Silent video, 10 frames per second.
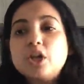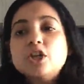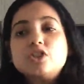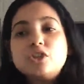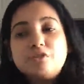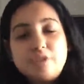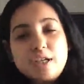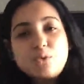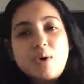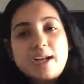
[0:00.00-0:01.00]
So the
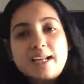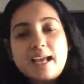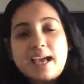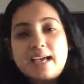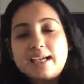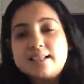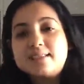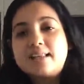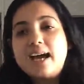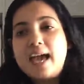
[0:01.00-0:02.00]
first one is
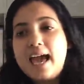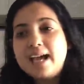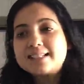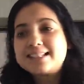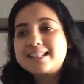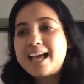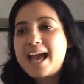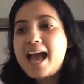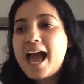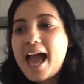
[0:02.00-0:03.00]
the
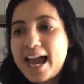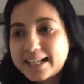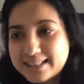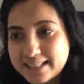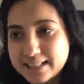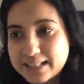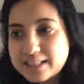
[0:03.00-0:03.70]
x-axis.